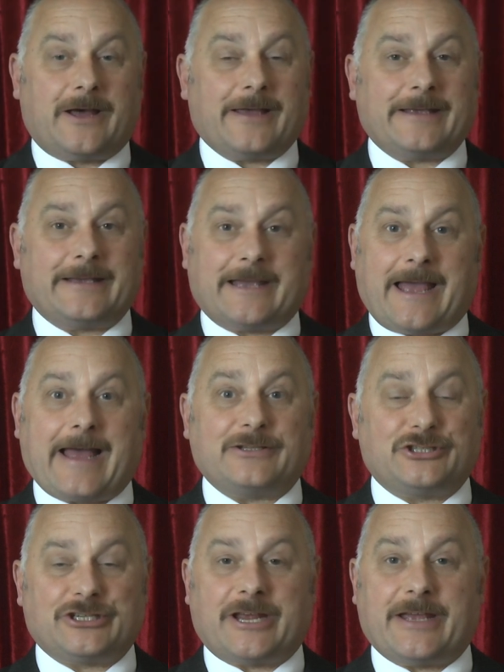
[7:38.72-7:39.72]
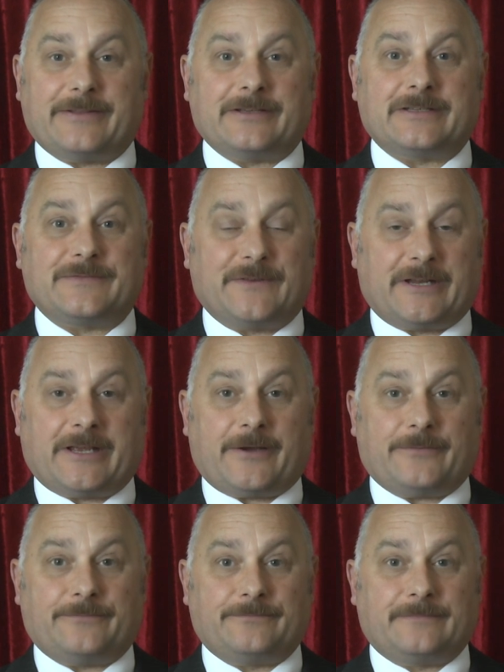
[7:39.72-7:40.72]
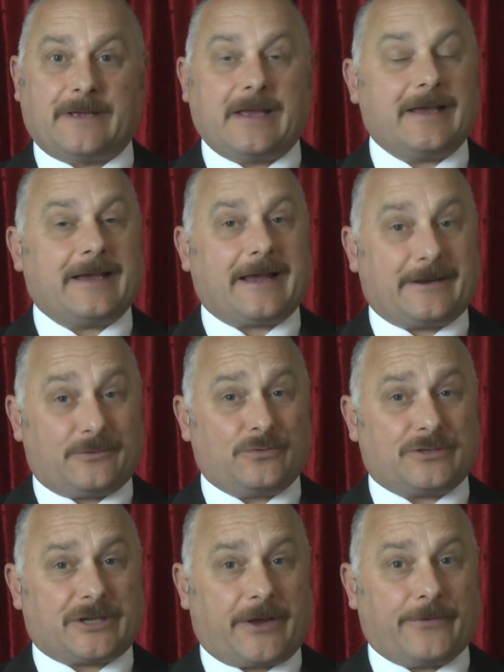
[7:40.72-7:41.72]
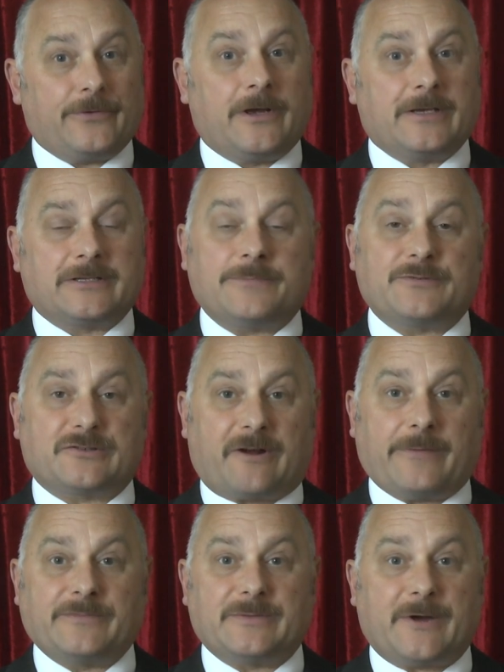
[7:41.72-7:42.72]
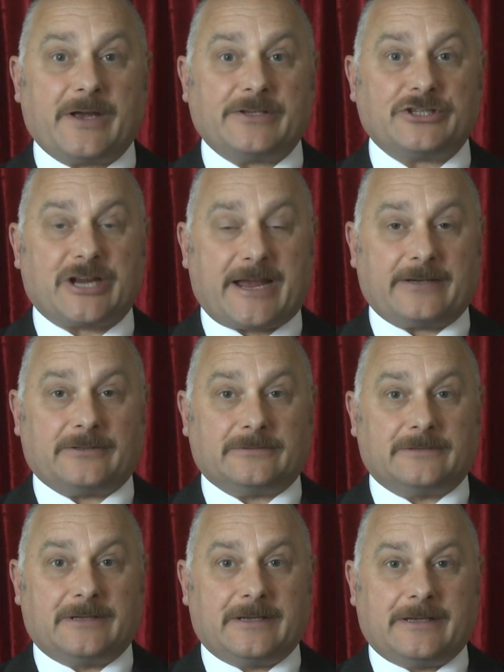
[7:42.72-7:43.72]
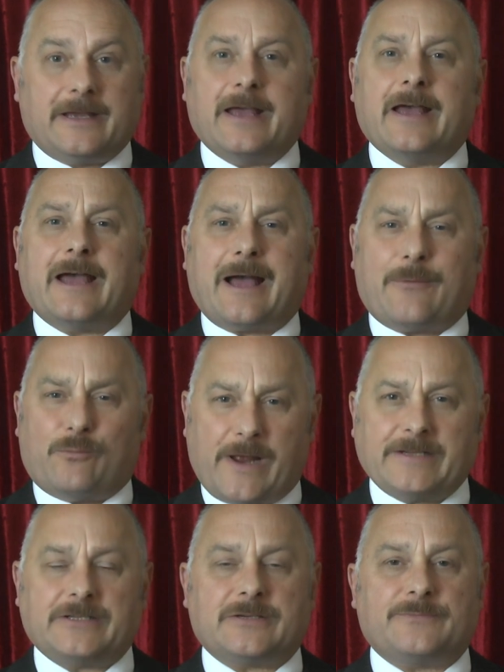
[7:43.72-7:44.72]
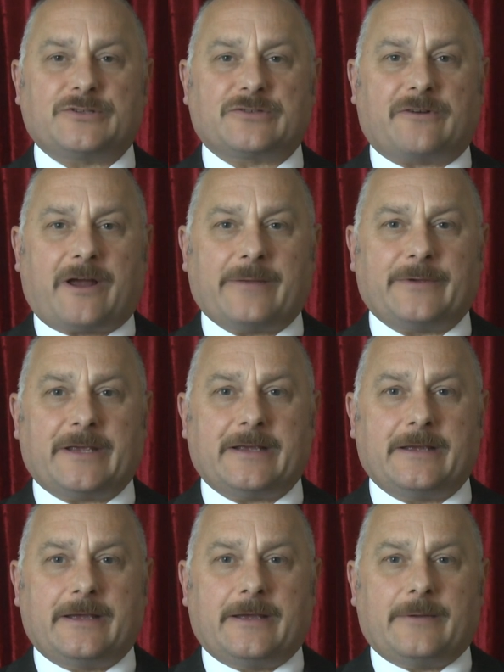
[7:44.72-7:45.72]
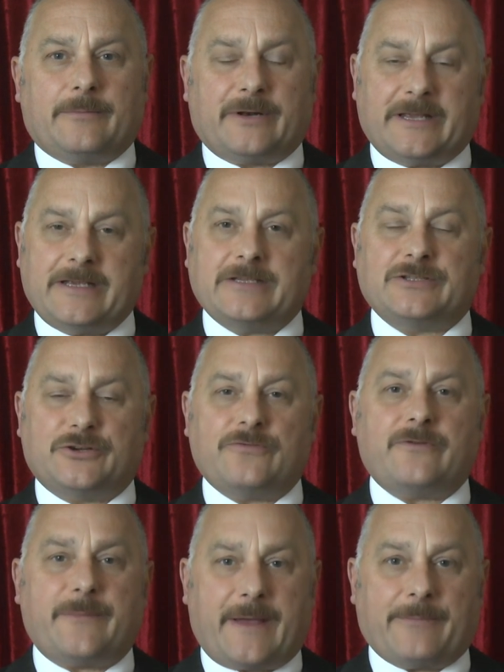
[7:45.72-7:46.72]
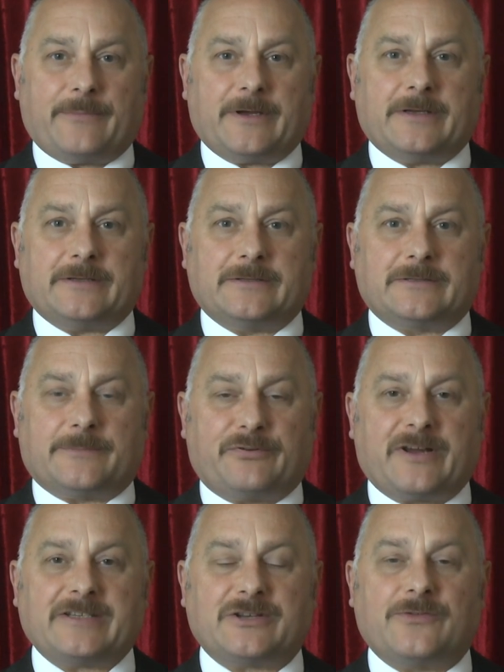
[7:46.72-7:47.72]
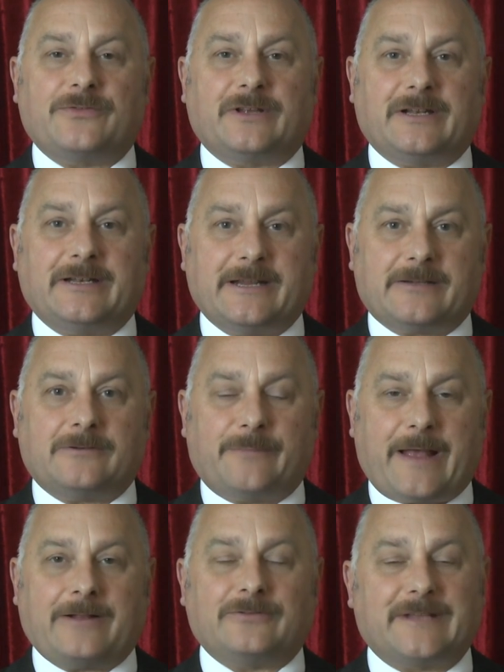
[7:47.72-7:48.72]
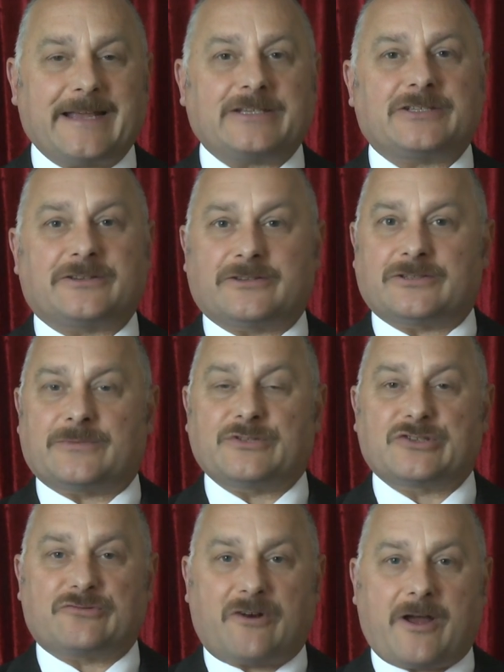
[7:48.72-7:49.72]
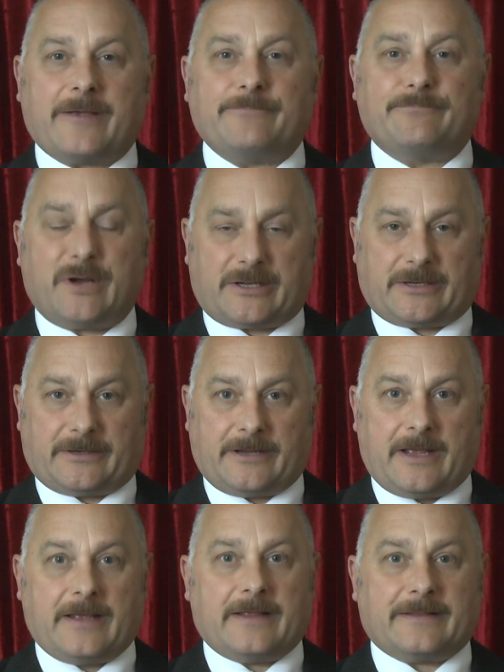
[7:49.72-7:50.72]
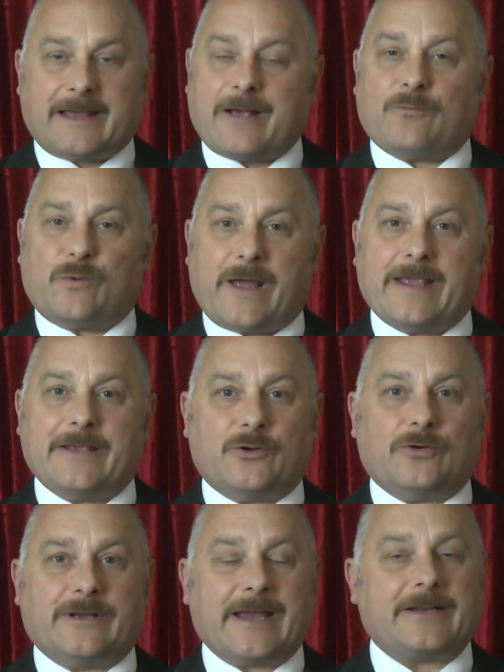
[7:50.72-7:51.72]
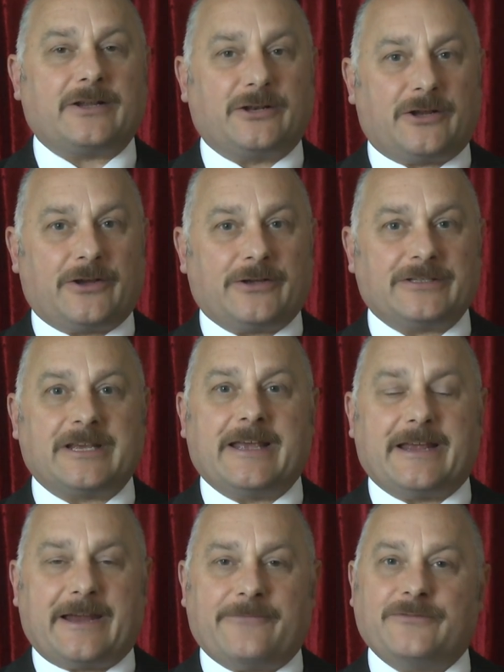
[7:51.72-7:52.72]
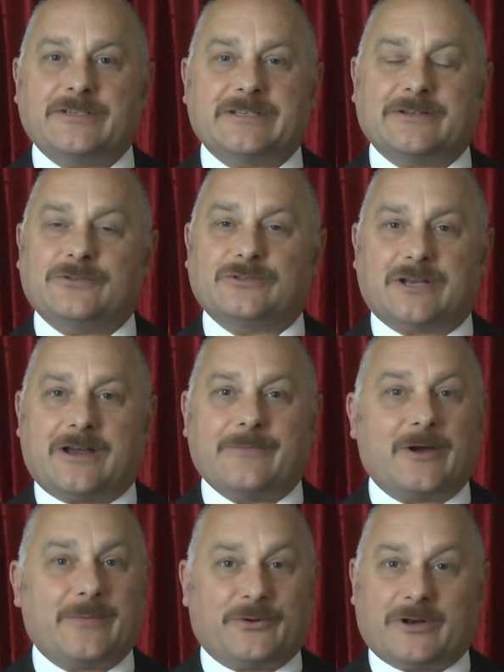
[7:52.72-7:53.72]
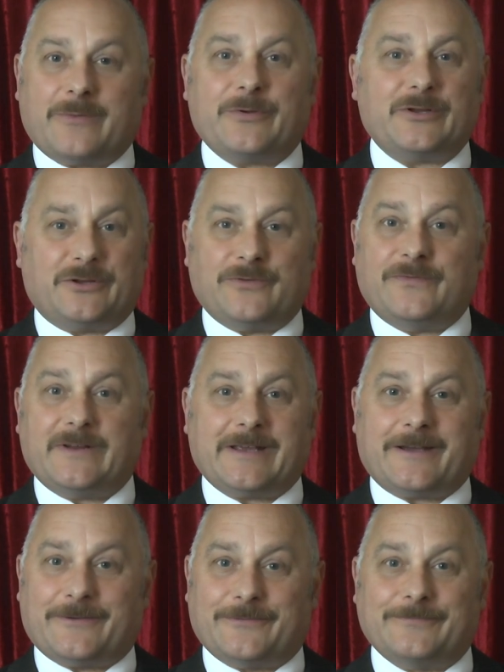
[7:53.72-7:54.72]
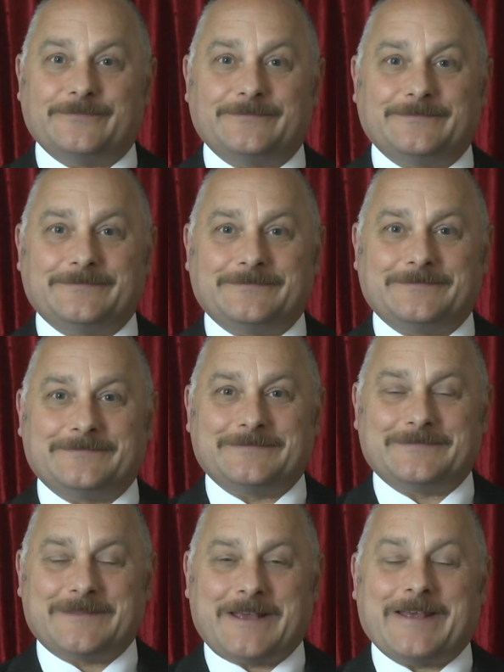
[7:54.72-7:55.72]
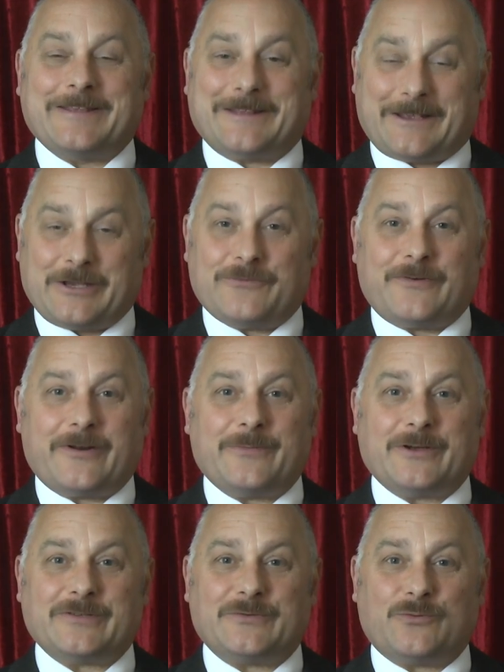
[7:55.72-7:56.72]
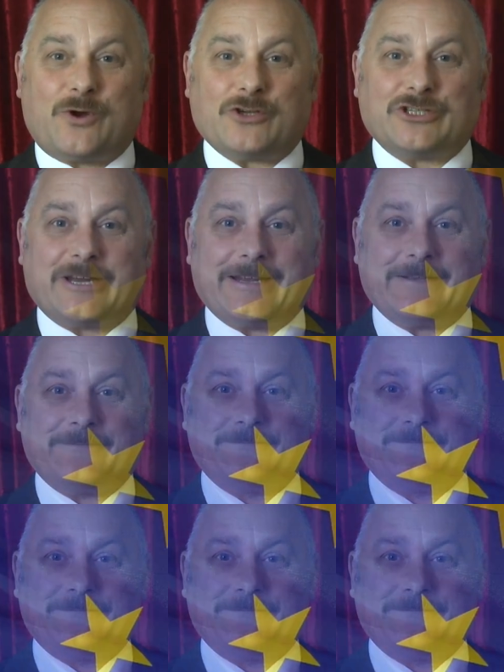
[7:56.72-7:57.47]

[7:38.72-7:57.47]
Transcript: like and share this video, and also subscribe to my channel. And when subscribing, please do remember to press on the little bell next to the subscribe button. That way you'll get an alert every single time I put up a new video. Thank you very much for watching.